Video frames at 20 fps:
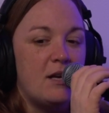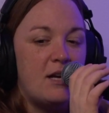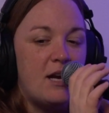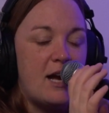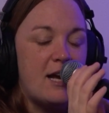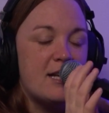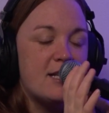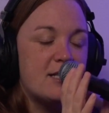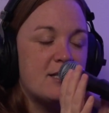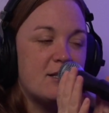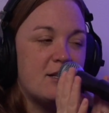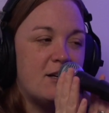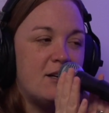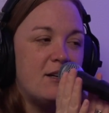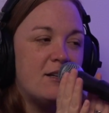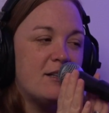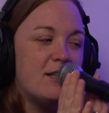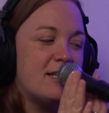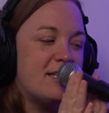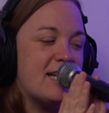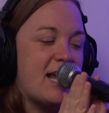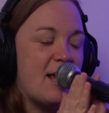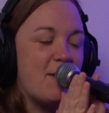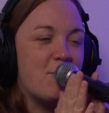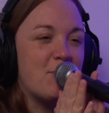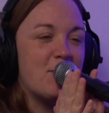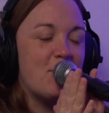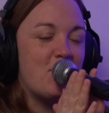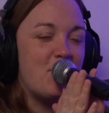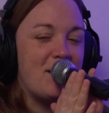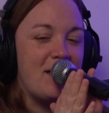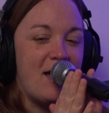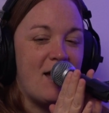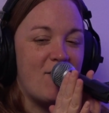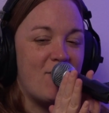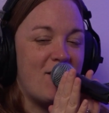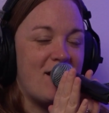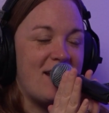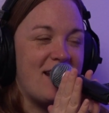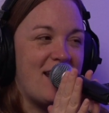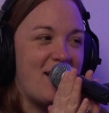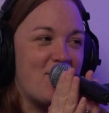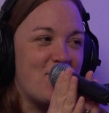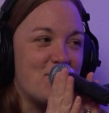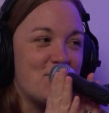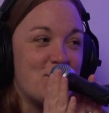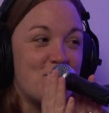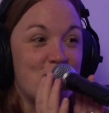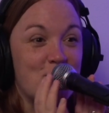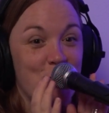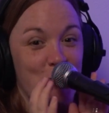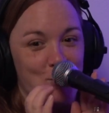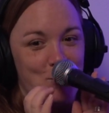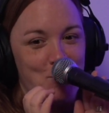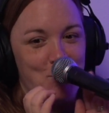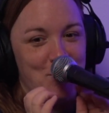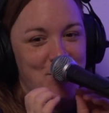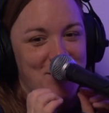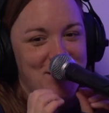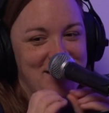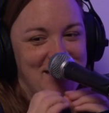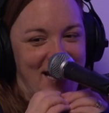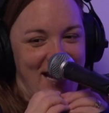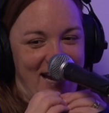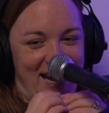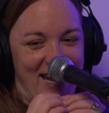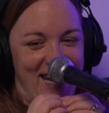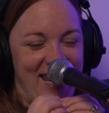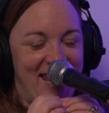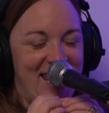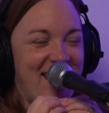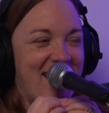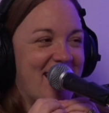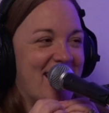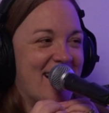Guys, the table that we have right now is super tiny.